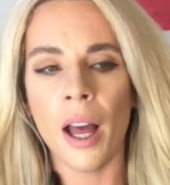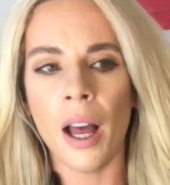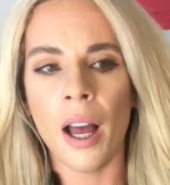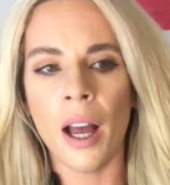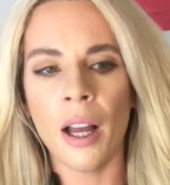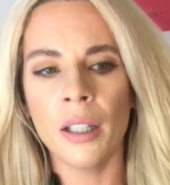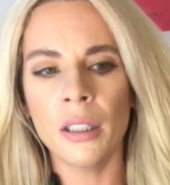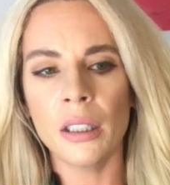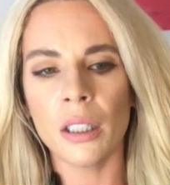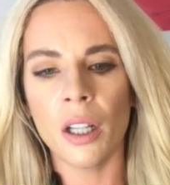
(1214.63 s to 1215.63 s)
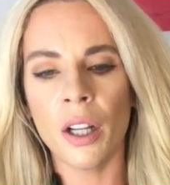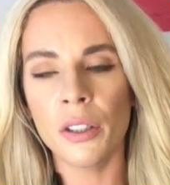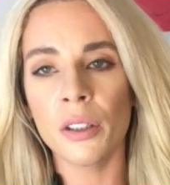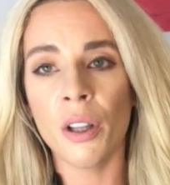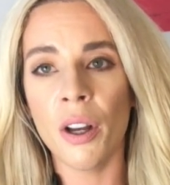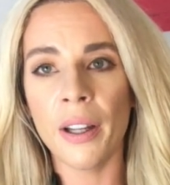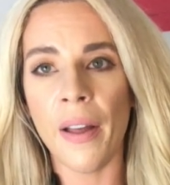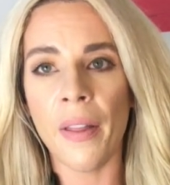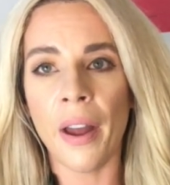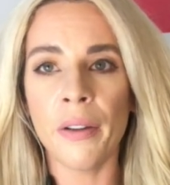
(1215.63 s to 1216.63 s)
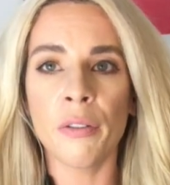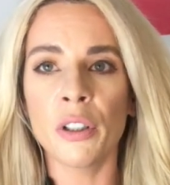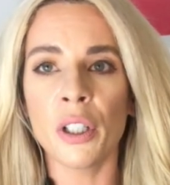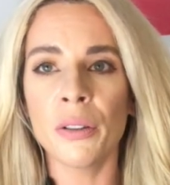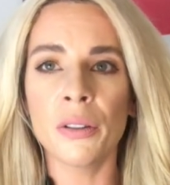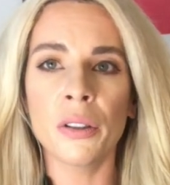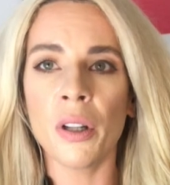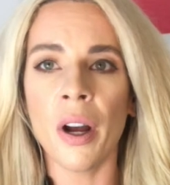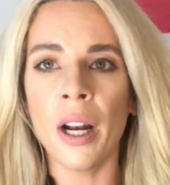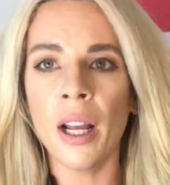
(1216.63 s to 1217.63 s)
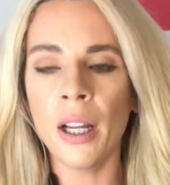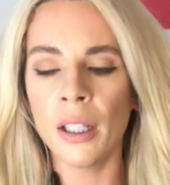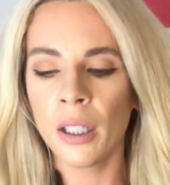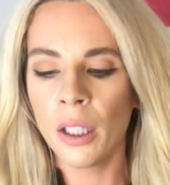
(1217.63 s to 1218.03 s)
and I just can't get that if I don't style it.